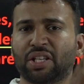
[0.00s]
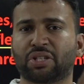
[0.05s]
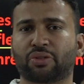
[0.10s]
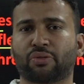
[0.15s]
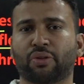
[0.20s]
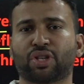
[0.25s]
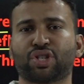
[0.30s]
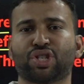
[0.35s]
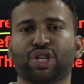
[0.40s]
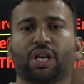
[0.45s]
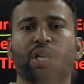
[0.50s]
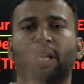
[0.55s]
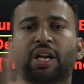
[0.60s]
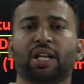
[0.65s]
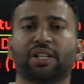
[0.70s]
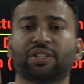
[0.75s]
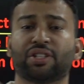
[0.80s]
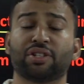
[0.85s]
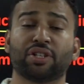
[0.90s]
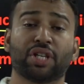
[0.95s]
structural
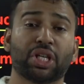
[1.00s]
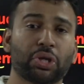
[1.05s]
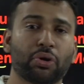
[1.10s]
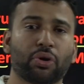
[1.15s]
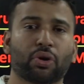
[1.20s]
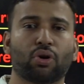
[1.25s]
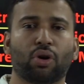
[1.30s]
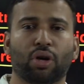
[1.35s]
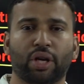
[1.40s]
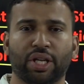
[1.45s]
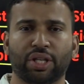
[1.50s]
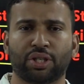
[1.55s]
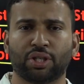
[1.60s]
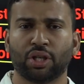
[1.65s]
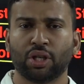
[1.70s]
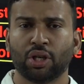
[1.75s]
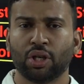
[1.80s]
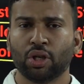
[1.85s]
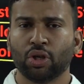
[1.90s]
analysis in your college.